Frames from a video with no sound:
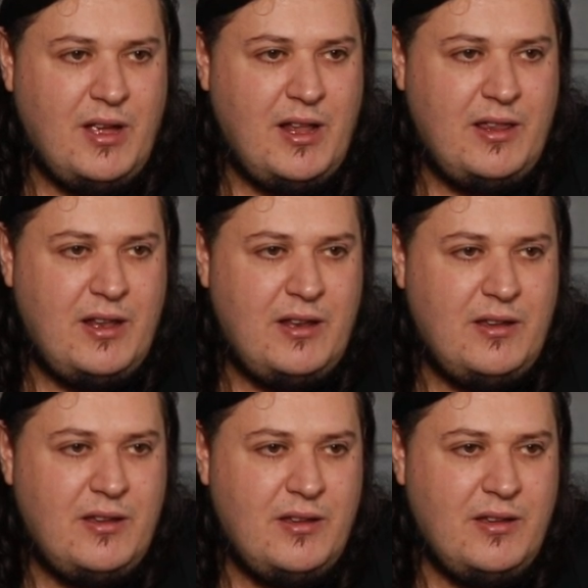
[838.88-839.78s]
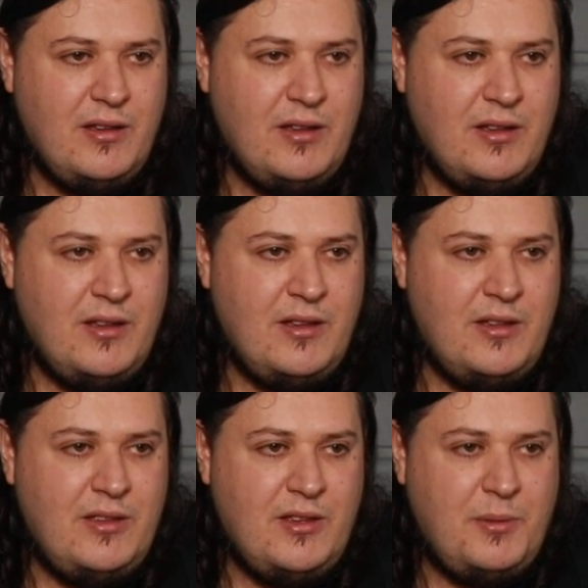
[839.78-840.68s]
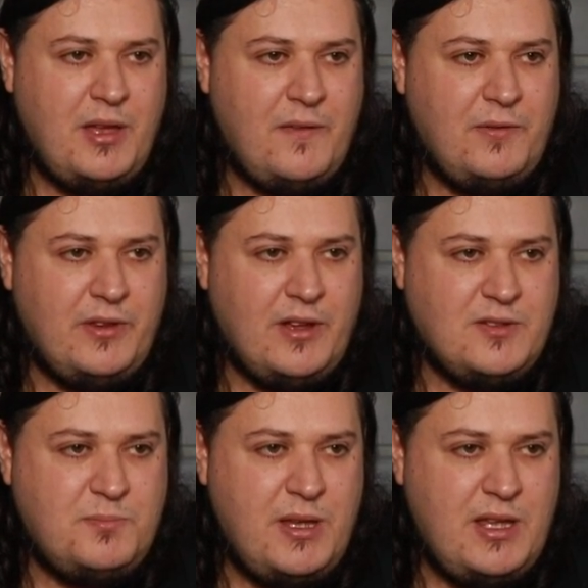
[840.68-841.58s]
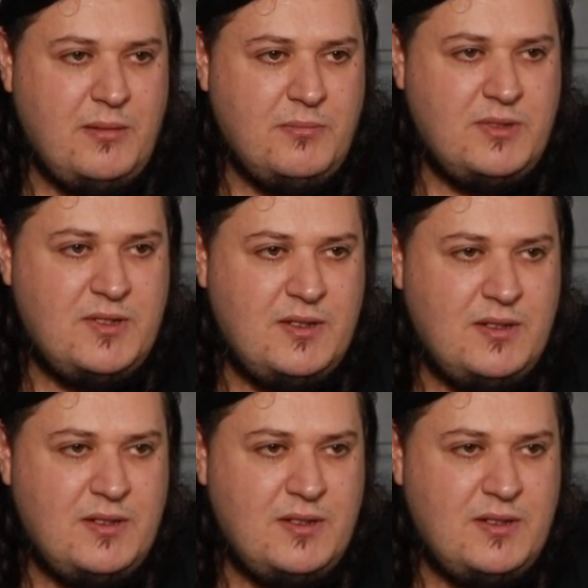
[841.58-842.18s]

and then you gotta be careful of those beams.